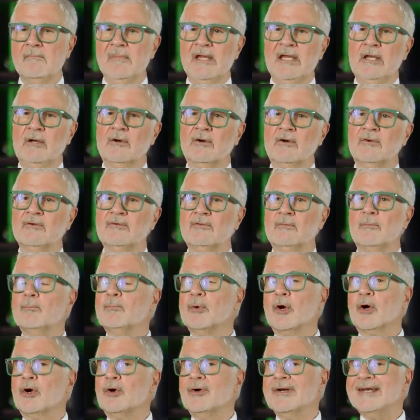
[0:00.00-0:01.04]
meters
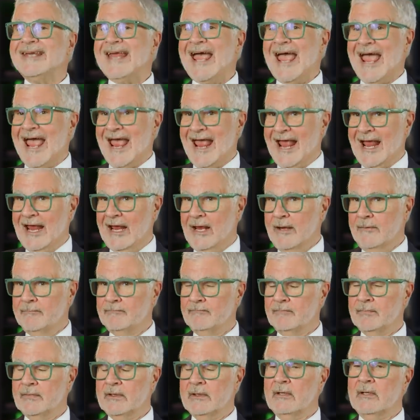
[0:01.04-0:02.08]
per day,
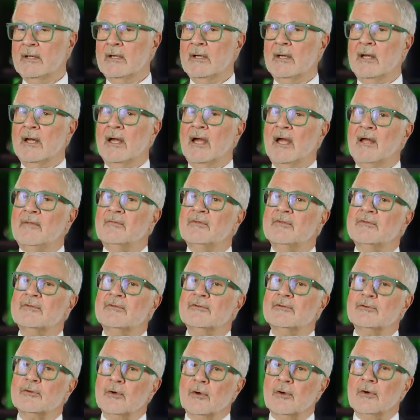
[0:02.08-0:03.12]
and
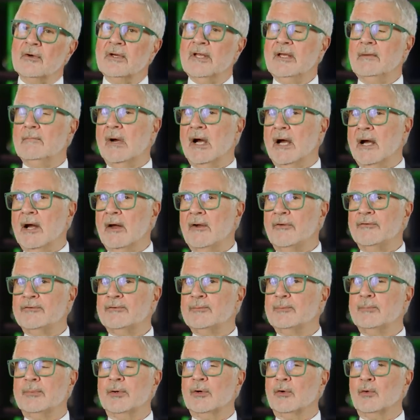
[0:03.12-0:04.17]
30
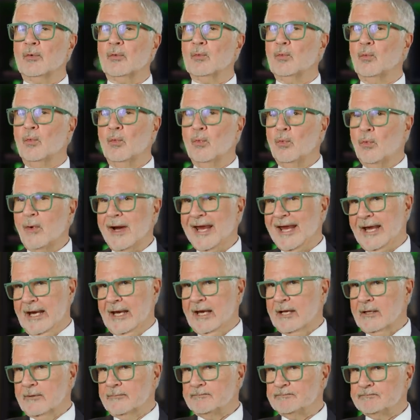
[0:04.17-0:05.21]
miles per
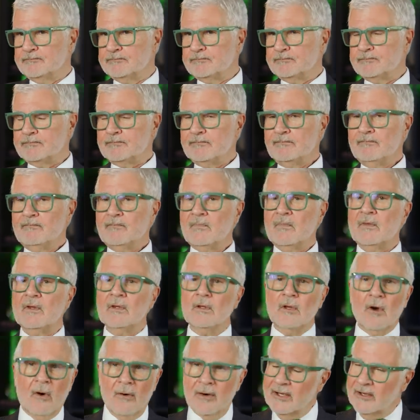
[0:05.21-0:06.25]
week,
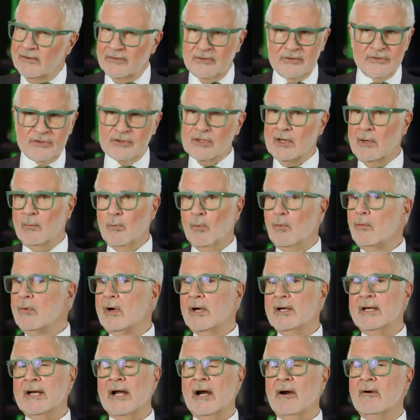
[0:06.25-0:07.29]
going to the gym
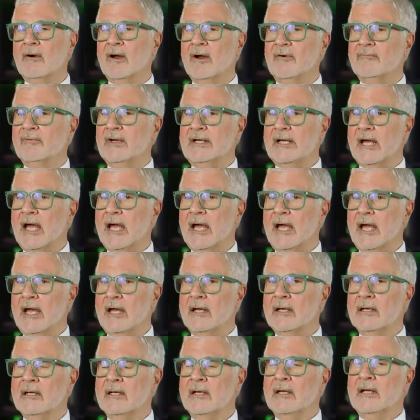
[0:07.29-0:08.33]
1 hour every
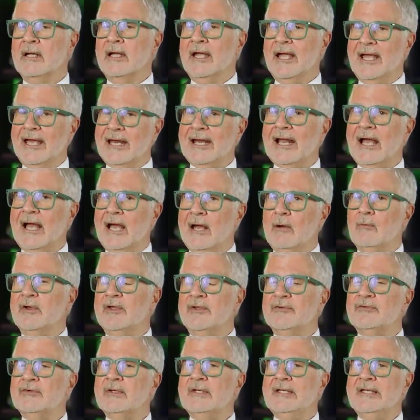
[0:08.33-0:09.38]
day, and I
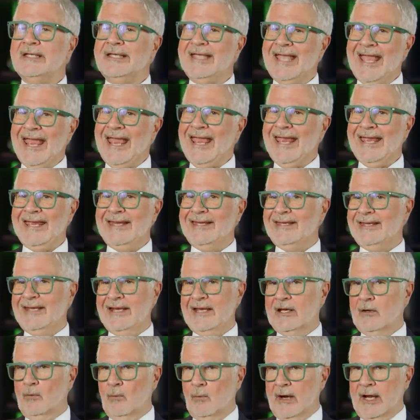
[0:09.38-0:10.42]
was
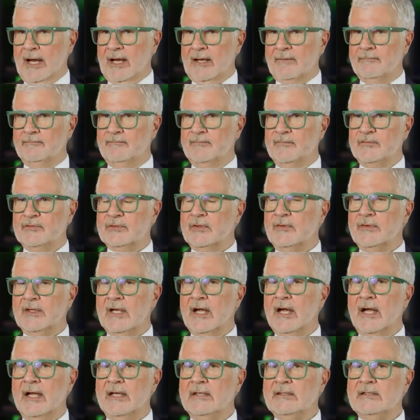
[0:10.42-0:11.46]
gaining weight. So
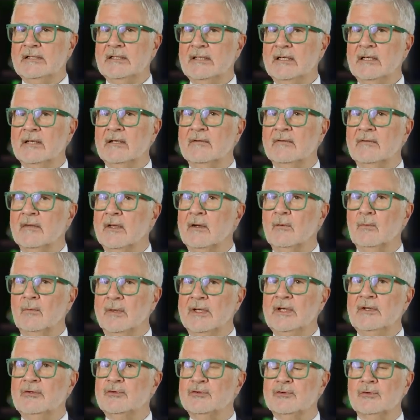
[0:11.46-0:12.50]
the idea that
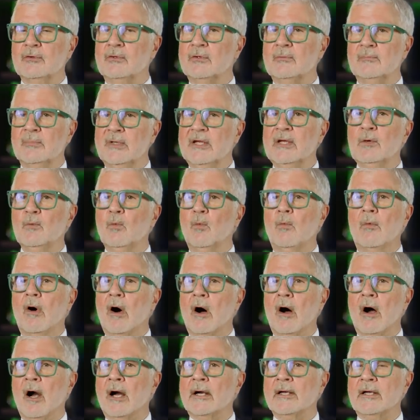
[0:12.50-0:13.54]
we should be
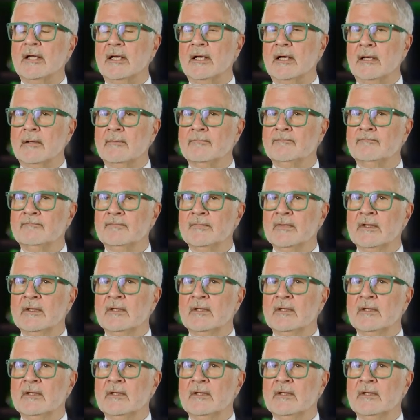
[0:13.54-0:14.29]
walking